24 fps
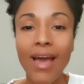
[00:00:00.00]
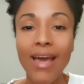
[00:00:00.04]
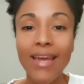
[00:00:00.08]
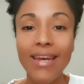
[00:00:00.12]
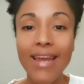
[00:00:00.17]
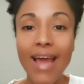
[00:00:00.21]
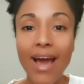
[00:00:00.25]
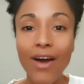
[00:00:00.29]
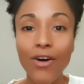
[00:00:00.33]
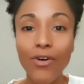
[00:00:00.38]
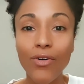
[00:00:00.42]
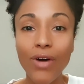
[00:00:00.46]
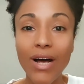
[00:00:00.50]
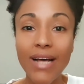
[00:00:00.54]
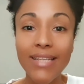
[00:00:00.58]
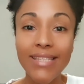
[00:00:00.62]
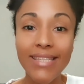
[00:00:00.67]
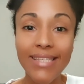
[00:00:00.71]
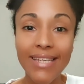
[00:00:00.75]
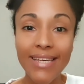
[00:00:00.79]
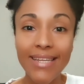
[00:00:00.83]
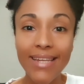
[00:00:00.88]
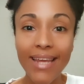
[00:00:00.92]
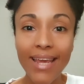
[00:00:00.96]
Now, a
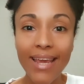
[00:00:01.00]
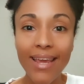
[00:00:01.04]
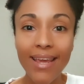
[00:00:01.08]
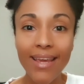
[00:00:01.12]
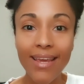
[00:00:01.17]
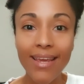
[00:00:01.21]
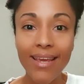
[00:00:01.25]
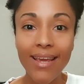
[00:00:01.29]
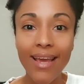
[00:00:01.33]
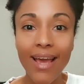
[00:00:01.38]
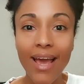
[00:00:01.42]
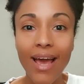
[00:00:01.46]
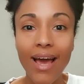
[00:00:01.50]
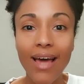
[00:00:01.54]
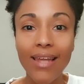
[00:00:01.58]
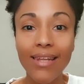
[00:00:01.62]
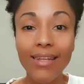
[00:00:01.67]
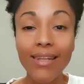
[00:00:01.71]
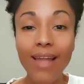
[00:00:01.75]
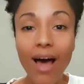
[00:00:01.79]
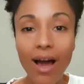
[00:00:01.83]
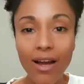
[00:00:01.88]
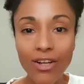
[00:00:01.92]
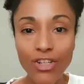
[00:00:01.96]
CD
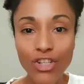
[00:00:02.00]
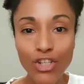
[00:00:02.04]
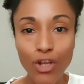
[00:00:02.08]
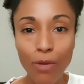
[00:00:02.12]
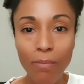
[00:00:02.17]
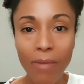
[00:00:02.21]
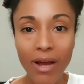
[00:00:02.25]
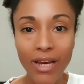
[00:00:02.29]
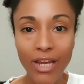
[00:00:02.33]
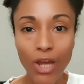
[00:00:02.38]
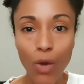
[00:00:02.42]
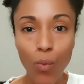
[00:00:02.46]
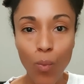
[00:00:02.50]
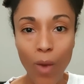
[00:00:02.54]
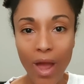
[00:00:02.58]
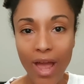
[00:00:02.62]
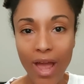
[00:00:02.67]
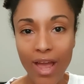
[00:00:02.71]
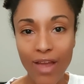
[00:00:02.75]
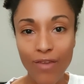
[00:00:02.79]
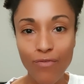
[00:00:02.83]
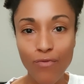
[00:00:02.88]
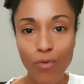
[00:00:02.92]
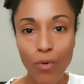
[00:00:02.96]
locks your money
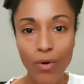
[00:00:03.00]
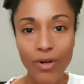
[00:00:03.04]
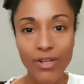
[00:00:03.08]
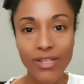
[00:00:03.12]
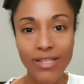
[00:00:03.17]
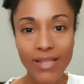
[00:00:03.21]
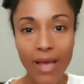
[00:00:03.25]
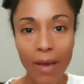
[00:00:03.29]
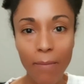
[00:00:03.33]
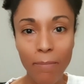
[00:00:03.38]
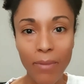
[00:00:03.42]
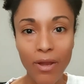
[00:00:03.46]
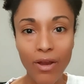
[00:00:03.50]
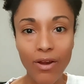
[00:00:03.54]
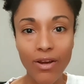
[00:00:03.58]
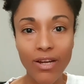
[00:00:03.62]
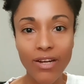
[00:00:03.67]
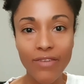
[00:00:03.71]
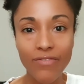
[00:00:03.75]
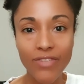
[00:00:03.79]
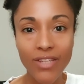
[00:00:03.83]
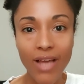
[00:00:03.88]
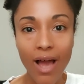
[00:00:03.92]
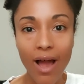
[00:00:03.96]
away for a set
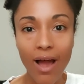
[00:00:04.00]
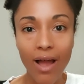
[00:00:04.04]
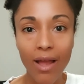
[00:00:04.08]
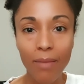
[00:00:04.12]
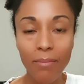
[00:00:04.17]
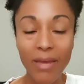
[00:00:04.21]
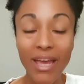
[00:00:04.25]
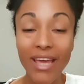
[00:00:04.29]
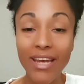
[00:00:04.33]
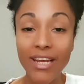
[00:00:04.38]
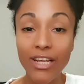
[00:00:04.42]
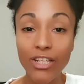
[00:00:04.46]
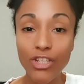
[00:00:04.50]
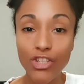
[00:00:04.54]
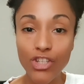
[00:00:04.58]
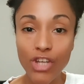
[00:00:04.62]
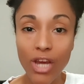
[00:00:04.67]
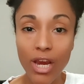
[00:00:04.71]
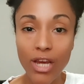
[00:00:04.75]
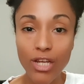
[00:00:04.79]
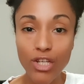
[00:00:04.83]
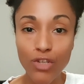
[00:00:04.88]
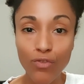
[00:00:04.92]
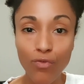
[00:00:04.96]
period of time in
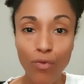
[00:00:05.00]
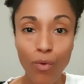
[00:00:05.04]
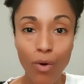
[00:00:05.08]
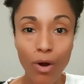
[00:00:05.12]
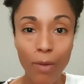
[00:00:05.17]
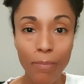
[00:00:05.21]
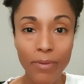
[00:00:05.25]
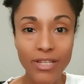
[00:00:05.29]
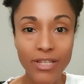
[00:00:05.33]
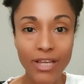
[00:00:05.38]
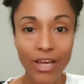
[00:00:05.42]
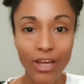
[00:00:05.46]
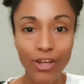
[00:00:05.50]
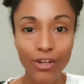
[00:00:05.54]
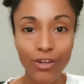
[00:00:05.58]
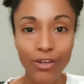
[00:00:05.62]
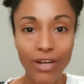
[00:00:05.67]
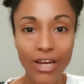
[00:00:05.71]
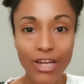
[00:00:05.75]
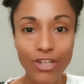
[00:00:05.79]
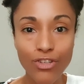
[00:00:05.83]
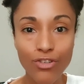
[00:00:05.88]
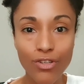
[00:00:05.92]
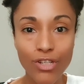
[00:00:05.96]
exchange for a particular
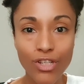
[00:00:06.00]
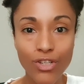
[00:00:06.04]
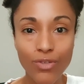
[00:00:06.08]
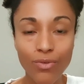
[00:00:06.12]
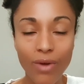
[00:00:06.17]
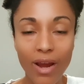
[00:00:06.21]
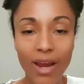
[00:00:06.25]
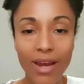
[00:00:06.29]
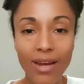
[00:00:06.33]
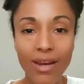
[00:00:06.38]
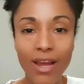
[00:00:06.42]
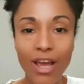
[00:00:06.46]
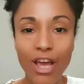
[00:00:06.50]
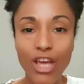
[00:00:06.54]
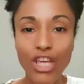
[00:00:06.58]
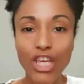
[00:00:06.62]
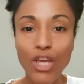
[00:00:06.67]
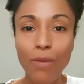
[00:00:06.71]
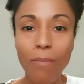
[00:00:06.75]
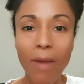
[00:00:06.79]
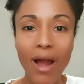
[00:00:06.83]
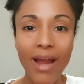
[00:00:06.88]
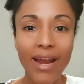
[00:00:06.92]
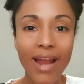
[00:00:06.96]
interest rate.
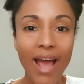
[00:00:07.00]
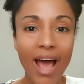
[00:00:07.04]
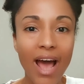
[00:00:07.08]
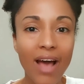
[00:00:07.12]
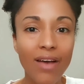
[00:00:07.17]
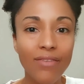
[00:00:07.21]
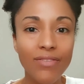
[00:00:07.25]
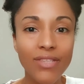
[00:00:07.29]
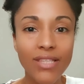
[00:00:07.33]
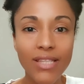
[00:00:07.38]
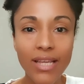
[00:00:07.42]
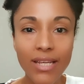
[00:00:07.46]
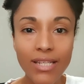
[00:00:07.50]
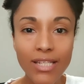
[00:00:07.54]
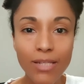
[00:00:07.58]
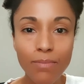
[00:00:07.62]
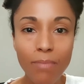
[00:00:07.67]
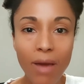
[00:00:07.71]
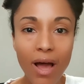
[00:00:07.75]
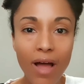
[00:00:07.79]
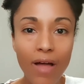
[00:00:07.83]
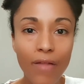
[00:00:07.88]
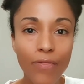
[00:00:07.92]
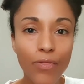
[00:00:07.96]
You might have
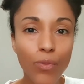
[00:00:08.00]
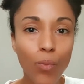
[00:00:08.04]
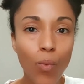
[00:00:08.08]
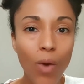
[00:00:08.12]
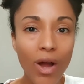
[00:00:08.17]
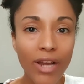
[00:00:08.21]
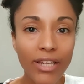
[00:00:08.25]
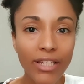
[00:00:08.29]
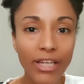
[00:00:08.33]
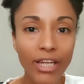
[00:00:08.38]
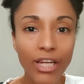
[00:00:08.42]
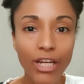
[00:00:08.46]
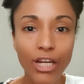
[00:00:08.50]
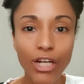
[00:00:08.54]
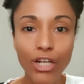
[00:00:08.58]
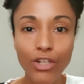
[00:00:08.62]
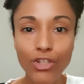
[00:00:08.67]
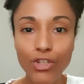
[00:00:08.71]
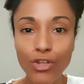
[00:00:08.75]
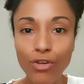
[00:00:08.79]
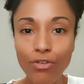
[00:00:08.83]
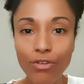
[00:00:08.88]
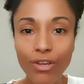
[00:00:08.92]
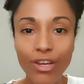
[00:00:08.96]
6-month, 1-year,
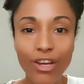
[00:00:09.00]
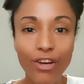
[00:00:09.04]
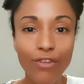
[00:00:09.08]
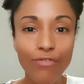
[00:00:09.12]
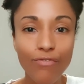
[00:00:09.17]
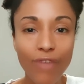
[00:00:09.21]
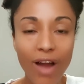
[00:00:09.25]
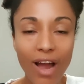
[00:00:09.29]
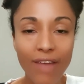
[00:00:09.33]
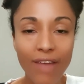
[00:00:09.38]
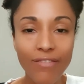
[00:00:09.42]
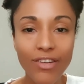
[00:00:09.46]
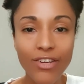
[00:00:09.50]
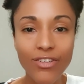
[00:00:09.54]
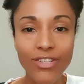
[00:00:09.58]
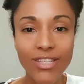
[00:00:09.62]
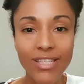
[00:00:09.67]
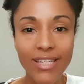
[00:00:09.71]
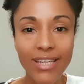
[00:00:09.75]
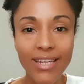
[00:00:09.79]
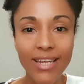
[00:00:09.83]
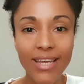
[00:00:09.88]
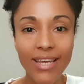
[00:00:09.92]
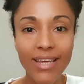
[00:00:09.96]
2-year, 5-year
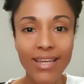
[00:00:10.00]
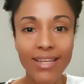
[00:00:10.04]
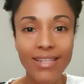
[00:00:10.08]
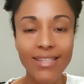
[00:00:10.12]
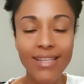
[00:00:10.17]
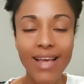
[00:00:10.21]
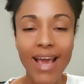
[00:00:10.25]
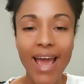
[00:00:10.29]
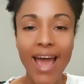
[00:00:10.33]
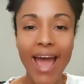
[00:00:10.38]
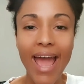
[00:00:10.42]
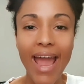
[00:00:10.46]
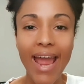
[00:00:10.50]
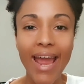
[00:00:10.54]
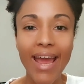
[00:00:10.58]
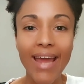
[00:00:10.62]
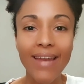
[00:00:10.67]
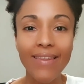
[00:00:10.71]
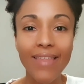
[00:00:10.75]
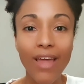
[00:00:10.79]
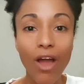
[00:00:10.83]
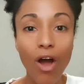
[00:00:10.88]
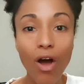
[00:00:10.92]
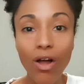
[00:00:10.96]
CDs,
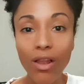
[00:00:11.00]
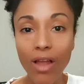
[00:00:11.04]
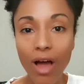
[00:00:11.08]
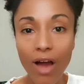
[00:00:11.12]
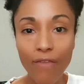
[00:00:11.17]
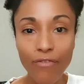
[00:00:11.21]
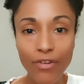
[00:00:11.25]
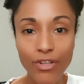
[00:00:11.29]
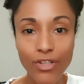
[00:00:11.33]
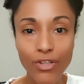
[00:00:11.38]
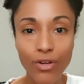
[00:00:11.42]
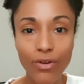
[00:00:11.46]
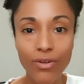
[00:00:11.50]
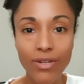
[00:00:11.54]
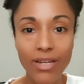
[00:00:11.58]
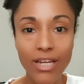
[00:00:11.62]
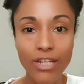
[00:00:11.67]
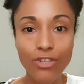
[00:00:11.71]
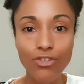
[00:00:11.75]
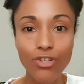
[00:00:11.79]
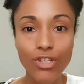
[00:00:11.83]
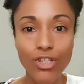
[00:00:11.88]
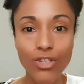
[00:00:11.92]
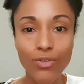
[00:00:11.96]
and they all offer certain
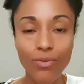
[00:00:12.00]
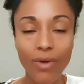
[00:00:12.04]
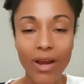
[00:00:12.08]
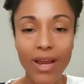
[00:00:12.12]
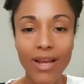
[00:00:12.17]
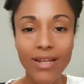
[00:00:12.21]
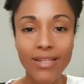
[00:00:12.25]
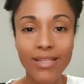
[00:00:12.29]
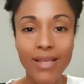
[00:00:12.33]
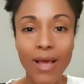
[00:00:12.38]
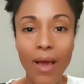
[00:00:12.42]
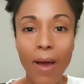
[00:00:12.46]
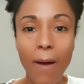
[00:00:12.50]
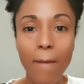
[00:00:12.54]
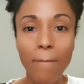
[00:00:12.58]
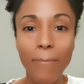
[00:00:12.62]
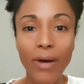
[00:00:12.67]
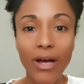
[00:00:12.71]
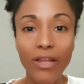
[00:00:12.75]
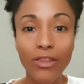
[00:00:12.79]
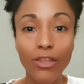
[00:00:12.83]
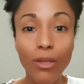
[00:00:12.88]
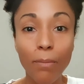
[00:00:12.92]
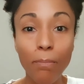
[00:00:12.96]
interest rates.
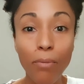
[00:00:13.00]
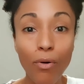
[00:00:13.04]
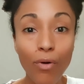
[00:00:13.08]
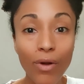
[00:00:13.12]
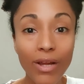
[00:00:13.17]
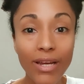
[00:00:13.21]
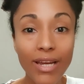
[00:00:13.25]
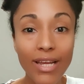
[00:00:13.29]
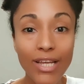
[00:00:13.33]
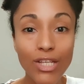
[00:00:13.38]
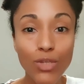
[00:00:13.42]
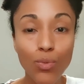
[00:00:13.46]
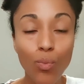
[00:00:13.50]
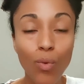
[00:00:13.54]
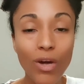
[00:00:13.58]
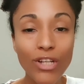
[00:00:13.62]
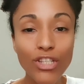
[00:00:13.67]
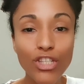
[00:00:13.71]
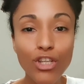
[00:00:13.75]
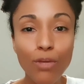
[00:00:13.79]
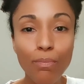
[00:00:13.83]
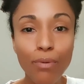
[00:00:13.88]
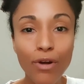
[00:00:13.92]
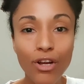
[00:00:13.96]
But the point is,
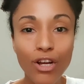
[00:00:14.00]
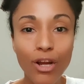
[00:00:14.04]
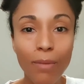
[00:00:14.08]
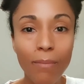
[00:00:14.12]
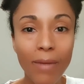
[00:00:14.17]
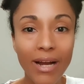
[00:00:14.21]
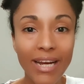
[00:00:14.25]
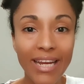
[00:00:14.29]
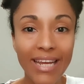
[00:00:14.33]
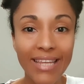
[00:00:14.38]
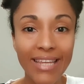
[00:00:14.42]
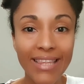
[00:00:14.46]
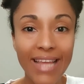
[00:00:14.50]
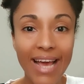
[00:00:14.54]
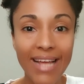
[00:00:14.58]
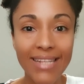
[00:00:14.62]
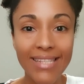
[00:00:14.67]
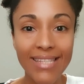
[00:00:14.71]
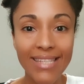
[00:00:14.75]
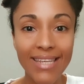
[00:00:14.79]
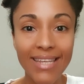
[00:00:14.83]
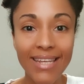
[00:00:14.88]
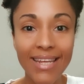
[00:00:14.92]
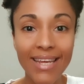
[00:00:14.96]
once you put your money in that
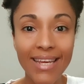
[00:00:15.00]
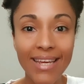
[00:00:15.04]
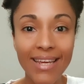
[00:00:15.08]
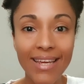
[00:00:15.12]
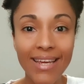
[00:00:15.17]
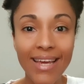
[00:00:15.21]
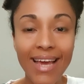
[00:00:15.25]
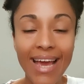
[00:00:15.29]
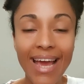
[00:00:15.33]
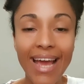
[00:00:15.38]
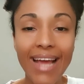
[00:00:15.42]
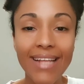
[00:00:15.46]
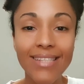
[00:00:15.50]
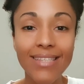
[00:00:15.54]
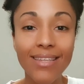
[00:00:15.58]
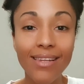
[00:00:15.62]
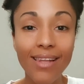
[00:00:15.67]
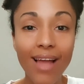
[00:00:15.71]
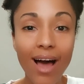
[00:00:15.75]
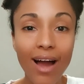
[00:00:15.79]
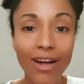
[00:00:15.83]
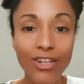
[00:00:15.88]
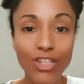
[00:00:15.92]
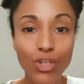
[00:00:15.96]
CD, it's
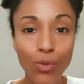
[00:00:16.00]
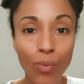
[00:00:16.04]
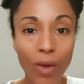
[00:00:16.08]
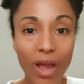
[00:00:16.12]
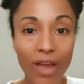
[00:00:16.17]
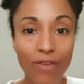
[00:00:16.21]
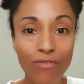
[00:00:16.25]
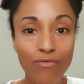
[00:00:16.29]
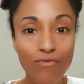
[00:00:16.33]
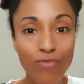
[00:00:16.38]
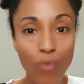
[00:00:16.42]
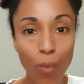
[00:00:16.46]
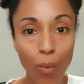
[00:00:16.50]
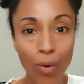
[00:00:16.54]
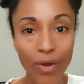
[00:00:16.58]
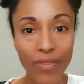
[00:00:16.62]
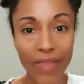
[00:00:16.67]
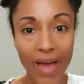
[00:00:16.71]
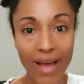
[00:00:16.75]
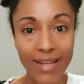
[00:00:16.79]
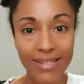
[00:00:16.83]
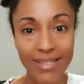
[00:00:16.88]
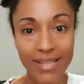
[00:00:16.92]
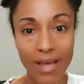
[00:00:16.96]
locked away for
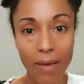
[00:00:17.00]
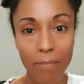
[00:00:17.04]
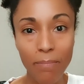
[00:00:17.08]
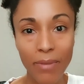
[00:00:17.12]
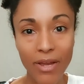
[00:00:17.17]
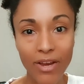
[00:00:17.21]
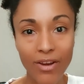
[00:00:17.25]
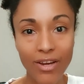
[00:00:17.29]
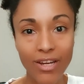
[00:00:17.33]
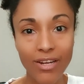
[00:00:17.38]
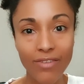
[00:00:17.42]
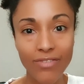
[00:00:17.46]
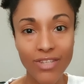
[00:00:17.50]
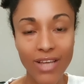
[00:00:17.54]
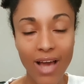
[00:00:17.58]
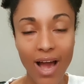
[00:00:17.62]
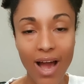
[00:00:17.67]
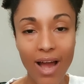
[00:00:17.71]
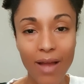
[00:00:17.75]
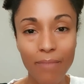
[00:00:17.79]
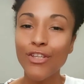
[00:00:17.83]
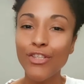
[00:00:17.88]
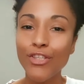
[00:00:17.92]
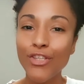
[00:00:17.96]
that set period of
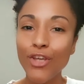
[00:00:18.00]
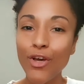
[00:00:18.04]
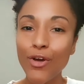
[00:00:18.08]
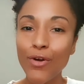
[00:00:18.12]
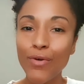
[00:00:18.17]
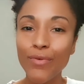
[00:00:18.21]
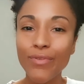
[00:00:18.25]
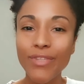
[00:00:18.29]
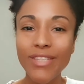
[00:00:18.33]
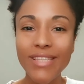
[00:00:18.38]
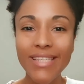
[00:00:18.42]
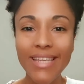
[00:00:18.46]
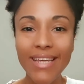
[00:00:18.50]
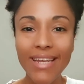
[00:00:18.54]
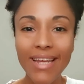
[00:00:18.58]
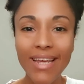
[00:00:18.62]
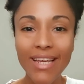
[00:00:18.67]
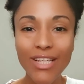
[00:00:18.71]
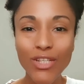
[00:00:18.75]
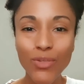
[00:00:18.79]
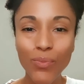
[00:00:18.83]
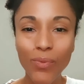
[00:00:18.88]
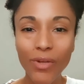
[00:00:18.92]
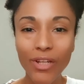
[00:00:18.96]
time. So
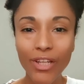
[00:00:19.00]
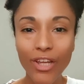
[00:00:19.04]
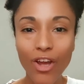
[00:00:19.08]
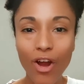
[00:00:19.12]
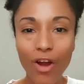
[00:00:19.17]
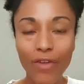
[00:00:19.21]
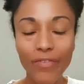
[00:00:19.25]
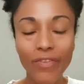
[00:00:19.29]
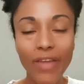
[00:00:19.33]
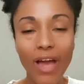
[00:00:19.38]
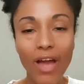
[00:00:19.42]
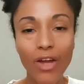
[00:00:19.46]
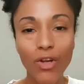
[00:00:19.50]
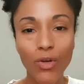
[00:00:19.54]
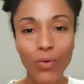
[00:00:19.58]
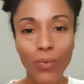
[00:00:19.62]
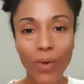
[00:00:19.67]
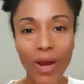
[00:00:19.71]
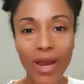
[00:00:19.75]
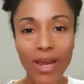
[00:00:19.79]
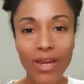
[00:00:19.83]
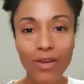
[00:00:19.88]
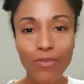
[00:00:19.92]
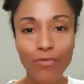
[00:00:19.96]
CDs really aren't that
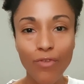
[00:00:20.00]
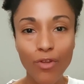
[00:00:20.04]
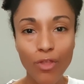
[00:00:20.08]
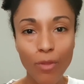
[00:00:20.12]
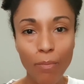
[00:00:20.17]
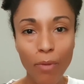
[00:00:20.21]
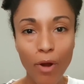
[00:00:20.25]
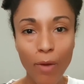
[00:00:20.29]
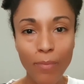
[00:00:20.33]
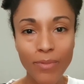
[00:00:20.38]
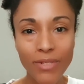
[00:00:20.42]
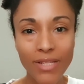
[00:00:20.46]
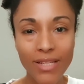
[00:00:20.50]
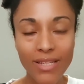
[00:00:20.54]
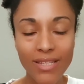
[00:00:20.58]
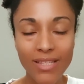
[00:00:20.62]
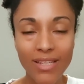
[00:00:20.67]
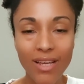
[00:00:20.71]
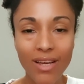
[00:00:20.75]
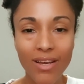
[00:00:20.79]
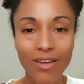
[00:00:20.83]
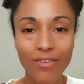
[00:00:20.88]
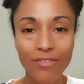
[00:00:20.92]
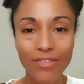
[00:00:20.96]
great for the
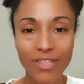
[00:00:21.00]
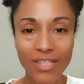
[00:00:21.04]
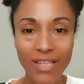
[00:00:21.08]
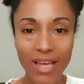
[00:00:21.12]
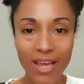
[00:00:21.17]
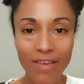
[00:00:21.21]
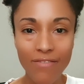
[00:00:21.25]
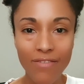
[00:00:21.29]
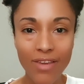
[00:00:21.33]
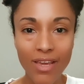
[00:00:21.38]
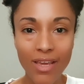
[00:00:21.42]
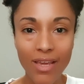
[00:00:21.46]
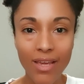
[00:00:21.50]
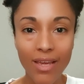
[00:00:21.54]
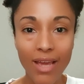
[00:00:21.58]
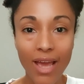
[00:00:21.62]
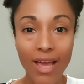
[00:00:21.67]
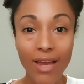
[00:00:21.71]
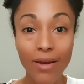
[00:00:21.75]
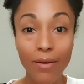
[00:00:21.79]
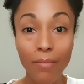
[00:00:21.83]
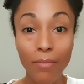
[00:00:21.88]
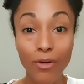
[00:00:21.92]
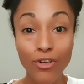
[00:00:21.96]
purposes of saving
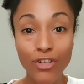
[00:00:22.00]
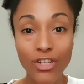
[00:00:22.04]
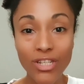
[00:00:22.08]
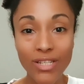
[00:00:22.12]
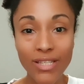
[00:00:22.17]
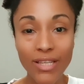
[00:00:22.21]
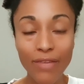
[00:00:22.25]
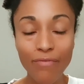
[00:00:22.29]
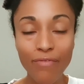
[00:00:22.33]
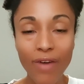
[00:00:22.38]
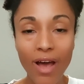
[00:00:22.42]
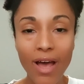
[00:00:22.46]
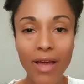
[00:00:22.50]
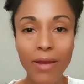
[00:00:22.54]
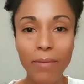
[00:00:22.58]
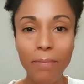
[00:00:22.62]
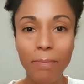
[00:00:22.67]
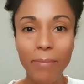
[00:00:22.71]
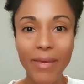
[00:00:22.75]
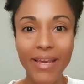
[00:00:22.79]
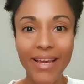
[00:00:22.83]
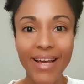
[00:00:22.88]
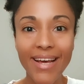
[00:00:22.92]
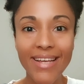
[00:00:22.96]
an emergency
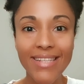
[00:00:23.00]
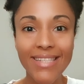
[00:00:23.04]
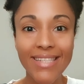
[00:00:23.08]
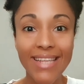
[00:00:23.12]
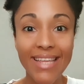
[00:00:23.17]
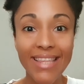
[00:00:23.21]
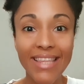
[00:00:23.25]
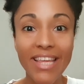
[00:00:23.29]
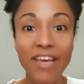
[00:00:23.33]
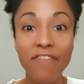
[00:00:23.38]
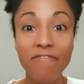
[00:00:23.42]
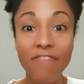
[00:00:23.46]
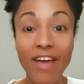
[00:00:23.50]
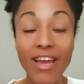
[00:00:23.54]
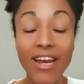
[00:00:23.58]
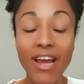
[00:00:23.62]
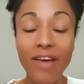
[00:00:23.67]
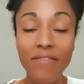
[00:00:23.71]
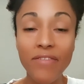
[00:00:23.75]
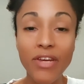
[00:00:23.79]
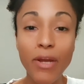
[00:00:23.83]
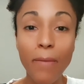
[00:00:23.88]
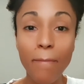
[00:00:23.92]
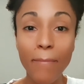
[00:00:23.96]
fund, because in the event
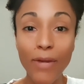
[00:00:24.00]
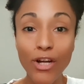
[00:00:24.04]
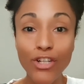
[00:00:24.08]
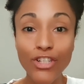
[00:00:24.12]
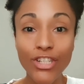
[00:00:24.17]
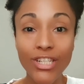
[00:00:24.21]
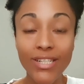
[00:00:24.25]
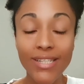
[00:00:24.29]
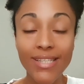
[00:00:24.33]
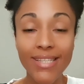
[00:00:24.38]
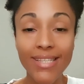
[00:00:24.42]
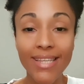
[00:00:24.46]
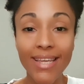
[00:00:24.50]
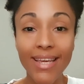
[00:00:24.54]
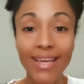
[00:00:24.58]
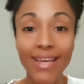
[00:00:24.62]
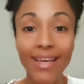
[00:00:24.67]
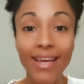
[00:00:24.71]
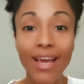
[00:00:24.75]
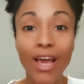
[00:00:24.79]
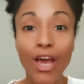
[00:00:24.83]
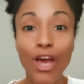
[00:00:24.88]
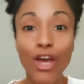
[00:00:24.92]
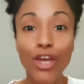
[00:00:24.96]
of an
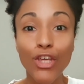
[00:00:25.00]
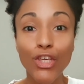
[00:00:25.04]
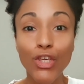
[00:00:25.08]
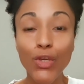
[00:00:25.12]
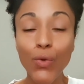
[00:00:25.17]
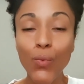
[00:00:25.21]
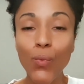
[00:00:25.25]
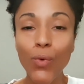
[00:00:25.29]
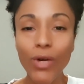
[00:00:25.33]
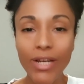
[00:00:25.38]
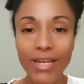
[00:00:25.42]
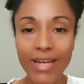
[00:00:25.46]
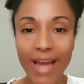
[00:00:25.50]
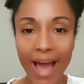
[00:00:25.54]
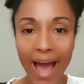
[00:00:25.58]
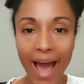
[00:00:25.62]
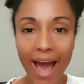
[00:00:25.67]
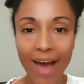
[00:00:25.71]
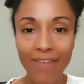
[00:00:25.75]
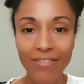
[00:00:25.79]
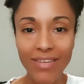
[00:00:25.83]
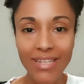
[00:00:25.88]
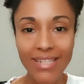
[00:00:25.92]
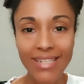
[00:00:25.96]
emergency, you wouldn't
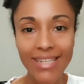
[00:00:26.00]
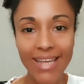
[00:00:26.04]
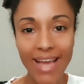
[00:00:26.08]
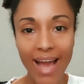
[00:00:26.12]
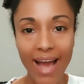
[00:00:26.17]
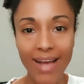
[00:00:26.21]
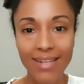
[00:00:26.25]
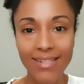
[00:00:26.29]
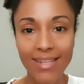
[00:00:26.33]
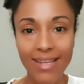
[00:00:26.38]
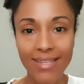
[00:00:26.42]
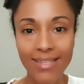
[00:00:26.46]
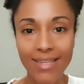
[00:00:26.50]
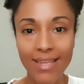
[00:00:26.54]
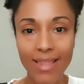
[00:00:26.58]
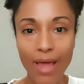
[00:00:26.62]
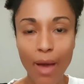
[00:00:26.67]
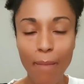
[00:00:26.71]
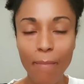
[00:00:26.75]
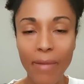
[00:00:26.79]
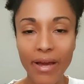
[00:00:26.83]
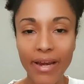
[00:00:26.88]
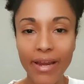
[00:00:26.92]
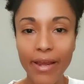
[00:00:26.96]
have easy access to
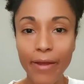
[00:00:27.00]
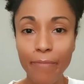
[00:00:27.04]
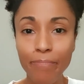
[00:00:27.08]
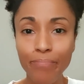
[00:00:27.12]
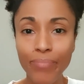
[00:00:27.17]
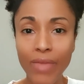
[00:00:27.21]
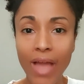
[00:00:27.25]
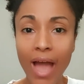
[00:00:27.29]
that money.